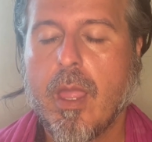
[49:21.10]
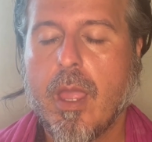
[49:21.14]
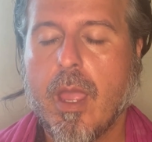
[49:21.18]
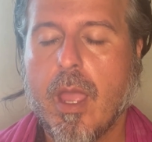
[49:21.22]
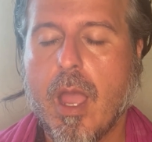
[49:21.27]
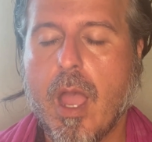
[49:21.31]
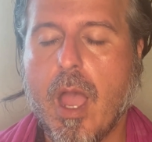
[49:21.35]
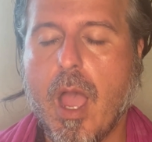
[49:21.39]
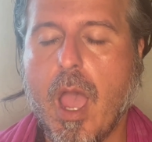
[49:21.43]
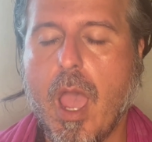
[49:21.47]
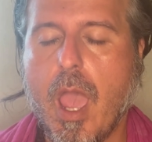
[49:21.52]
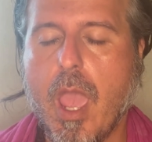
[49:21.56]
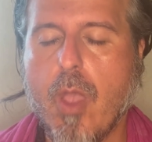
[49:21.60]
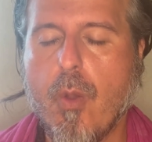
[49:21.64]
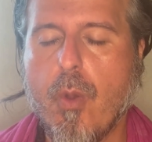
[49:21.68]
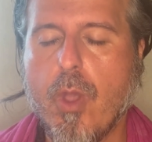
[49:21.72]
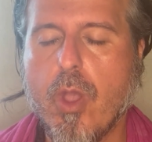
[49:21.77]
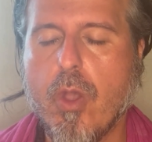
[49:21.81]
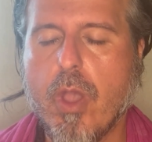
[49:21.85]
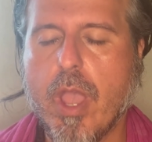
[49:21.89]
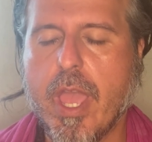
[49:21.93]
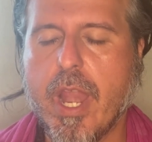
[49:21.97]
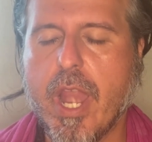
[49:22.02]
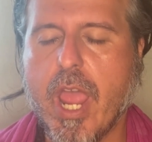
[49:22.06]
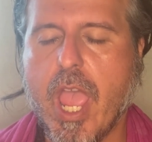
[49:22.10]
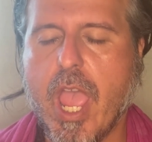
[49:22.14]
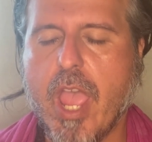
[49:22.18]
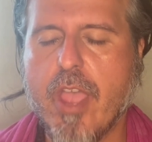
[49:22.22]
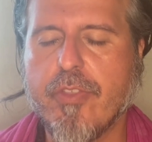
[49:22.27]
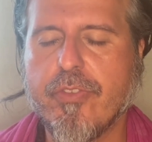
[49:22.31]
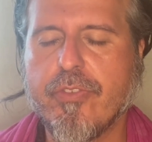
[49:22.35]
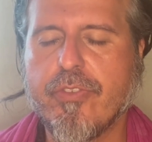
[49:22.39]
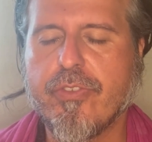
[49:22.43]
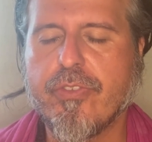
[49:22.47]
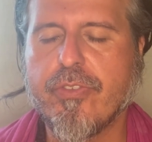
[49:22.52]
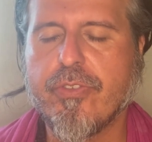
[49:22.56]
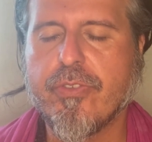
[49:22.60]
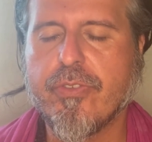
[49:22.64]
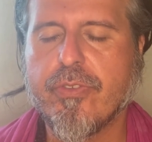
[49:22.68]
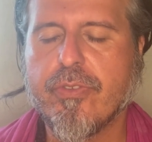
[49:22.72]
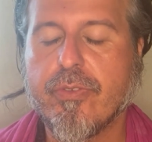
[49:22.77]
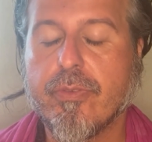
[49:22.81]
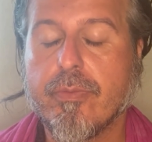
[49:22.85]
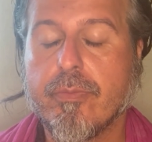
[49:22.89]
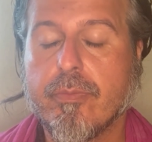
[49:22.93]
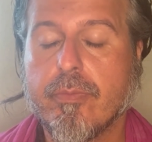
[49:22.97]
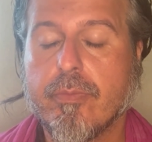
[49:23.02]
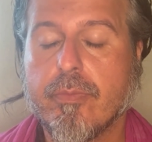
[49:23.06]
I will enhance
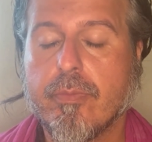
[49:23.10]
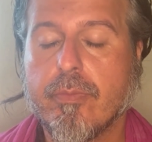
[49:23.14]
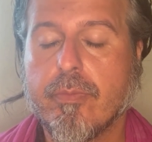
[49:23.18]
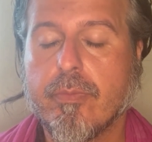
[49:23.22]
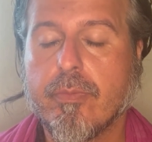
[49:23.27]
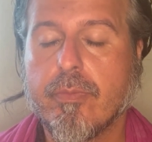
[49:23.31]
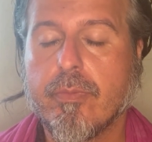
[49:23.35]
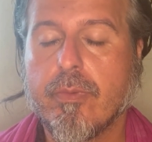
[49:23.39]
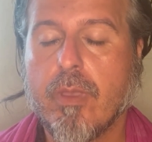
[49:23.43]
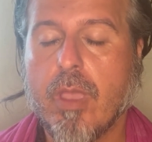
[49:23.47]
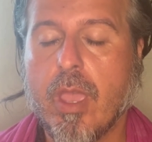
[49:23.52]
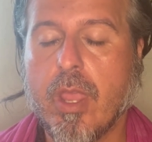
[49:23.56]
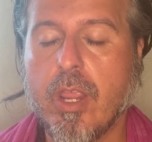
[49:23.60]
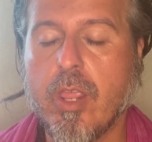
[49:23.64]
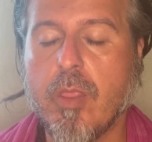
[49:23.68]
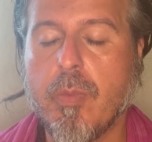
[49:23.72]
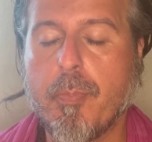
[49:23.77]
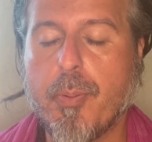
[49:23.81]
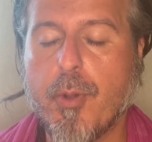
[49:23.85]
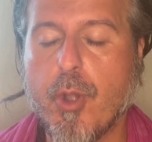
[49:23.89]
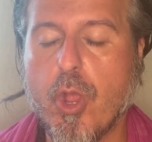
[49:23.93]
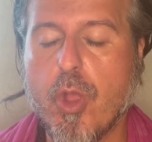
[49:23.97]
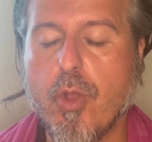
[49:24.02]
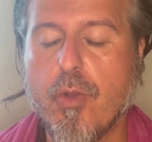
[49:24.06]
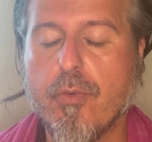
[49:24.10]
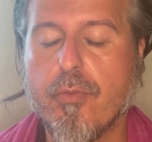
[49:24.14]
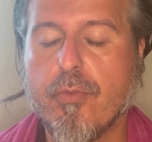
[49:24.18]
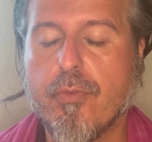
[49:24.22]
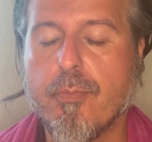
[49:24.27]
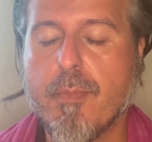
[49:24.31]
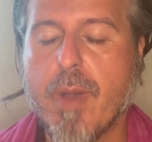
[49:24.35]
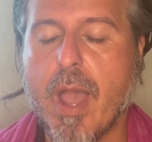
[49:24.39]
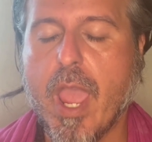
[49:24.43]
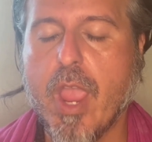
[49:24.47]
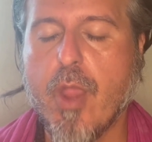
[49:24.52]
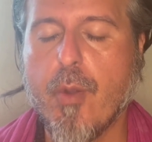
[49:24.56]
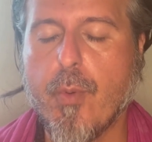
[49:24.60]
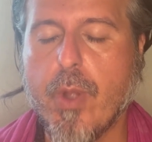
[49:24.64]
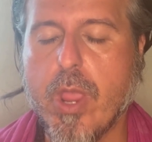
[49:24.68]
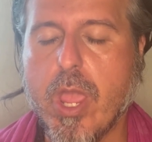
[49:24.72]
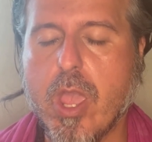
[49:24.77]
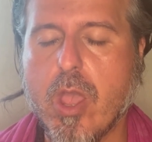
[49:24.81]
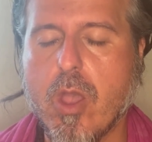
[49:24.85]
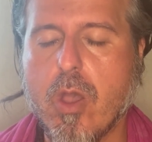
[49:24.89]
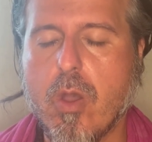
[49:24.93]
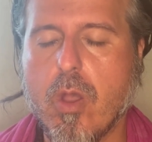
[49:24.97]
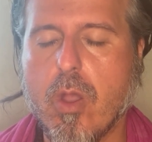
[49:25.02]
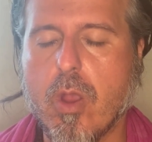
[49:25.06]
and improve my
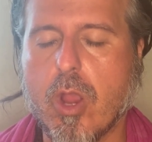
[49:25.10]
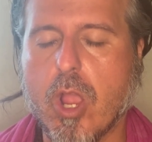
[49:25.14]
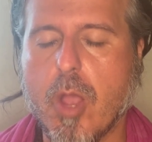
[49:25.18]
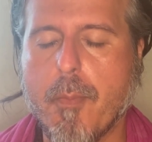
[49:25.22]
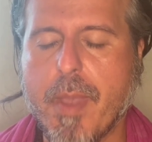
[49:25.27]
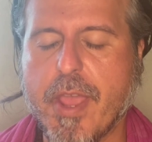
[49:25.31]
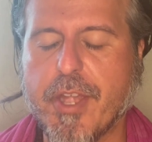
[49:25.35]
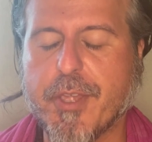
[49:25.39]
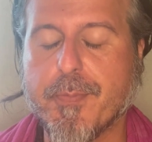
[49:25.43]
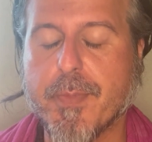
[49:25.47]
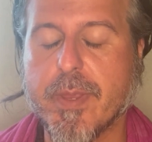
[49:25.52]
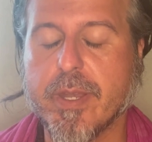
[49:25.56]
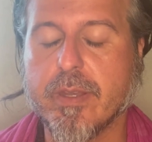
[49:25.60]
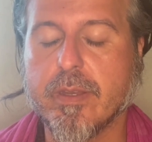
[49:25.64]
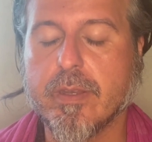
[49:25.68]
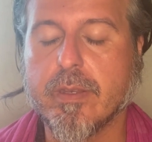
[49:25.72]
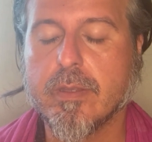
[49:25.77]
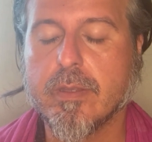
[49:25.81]
real commitment.